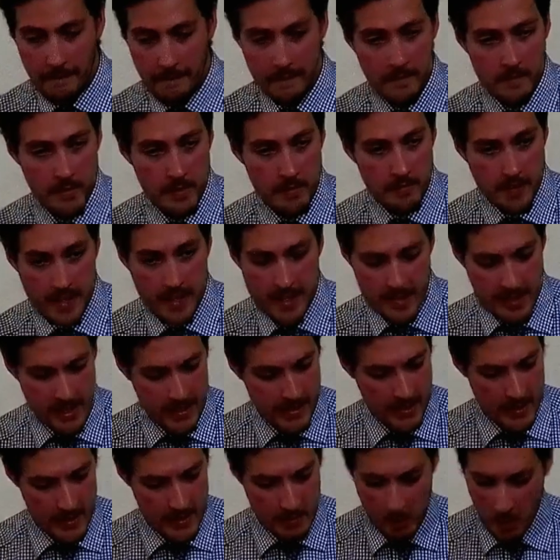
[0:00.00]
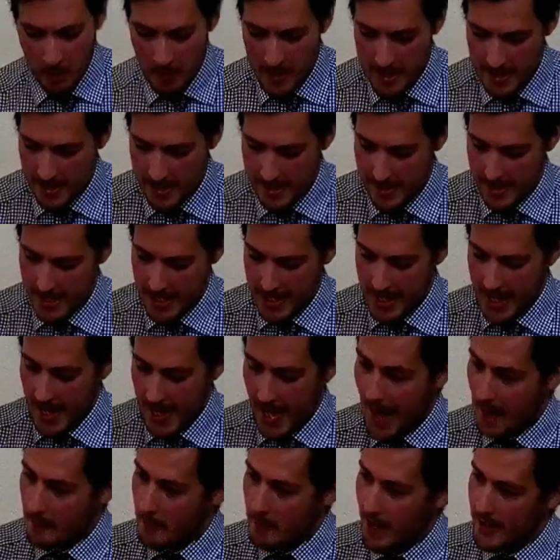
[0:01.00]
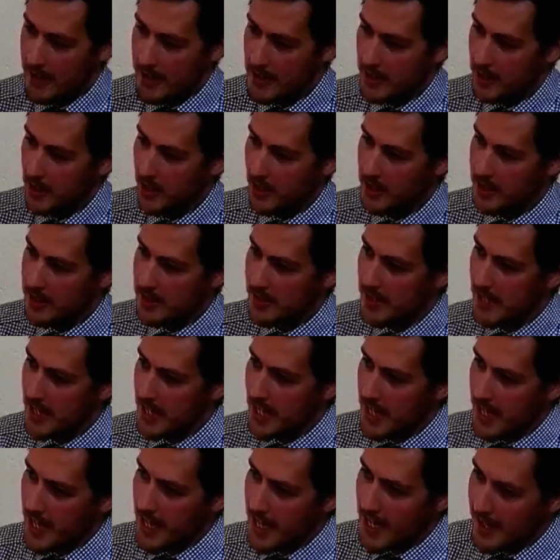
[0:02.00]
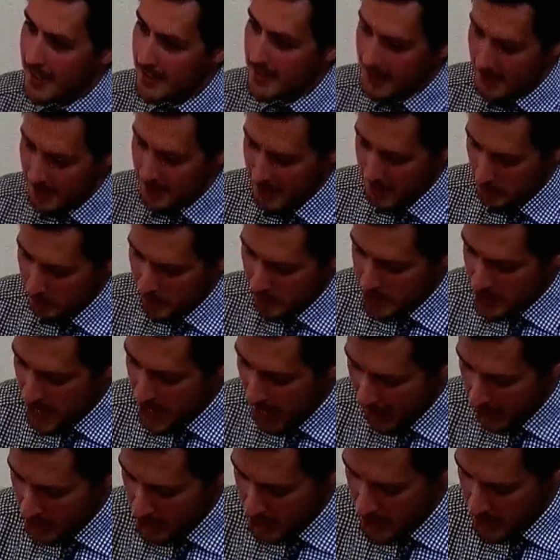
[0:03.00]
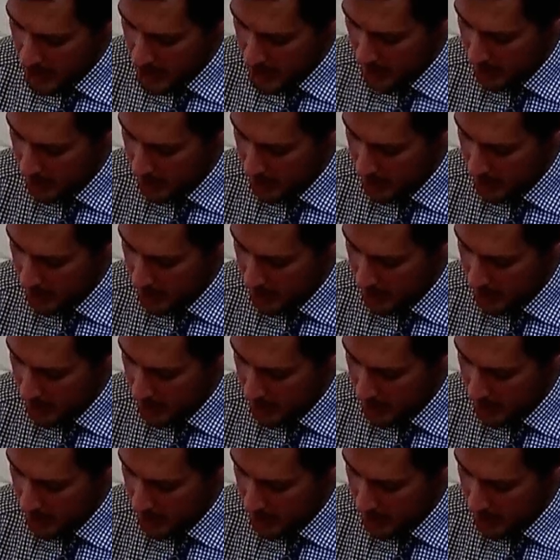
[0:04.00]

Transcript: The first thing that's promised at Pentecost is protection.